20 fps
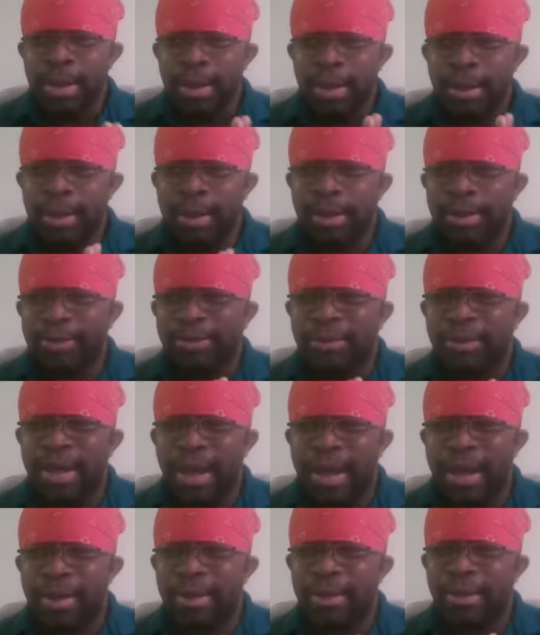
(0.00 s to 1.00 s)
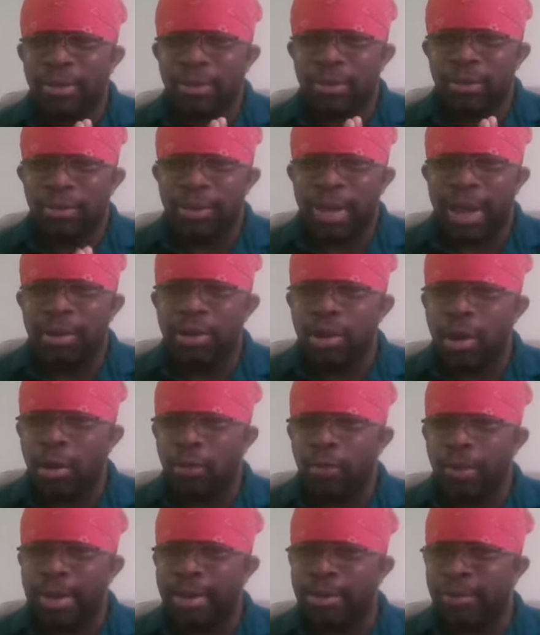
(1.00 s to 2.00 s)
is that they
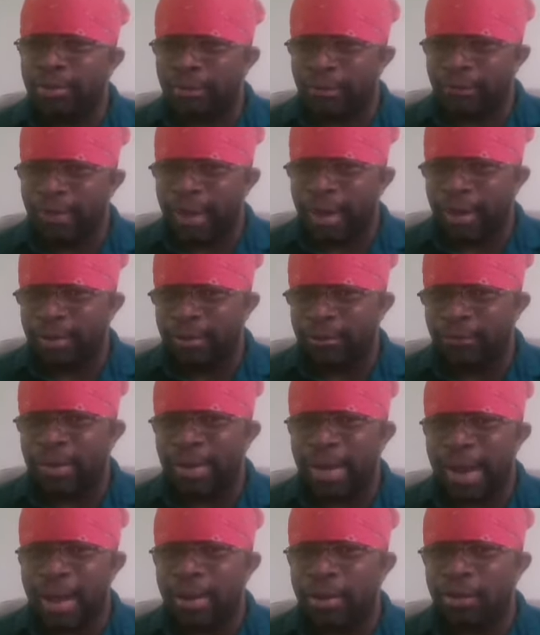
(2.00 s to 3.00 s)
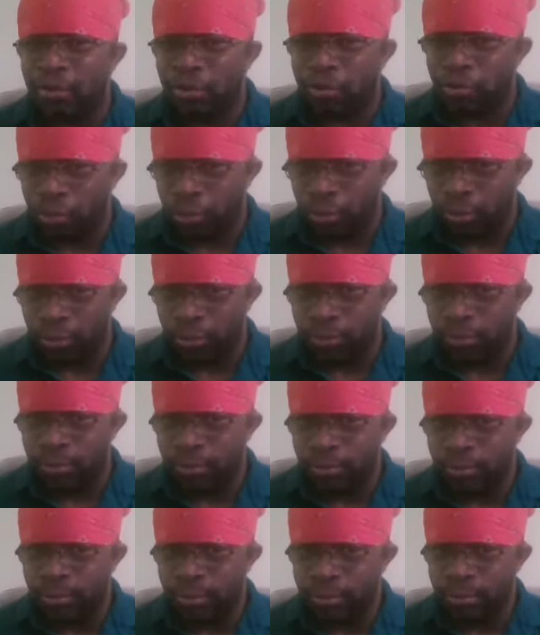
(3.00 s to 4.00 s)
know it is effective and that it is true,
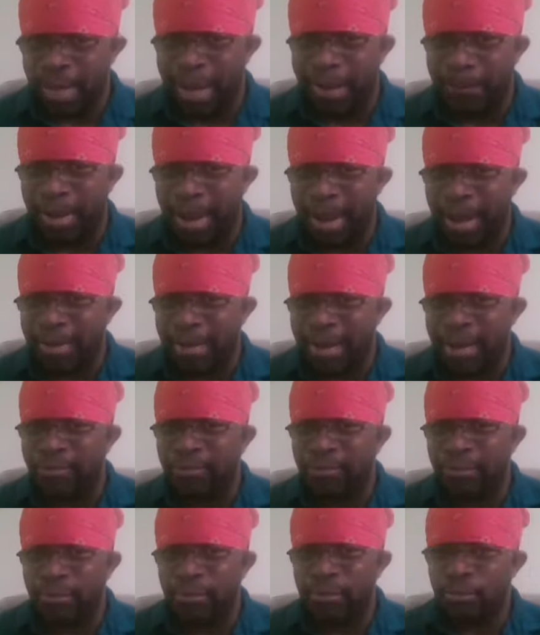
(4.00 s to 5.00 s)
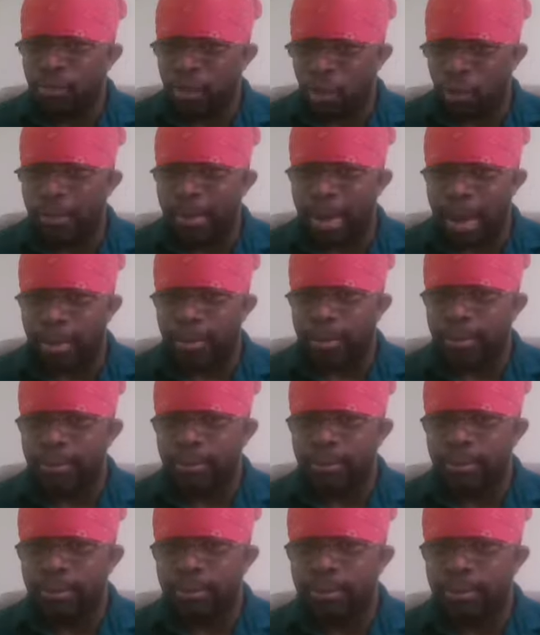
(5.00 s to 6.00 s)
that black lives don't matter.
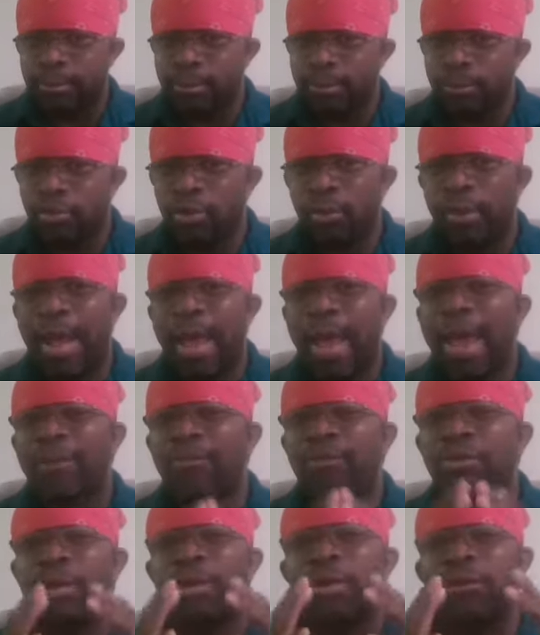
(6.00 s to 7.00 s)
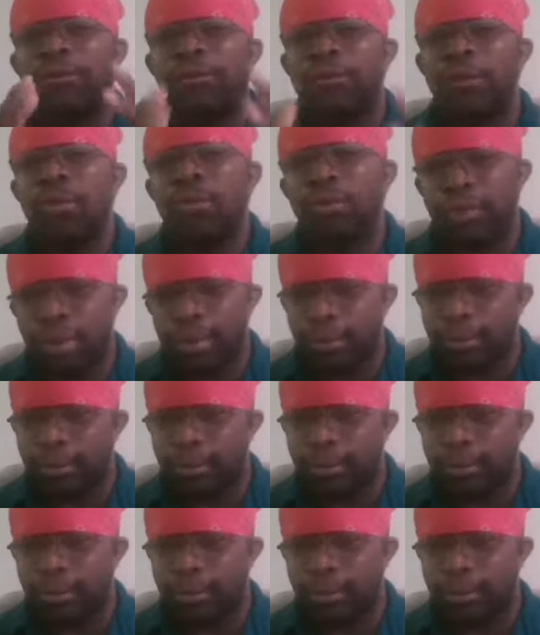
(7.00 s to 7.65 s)
So they have to confuse it.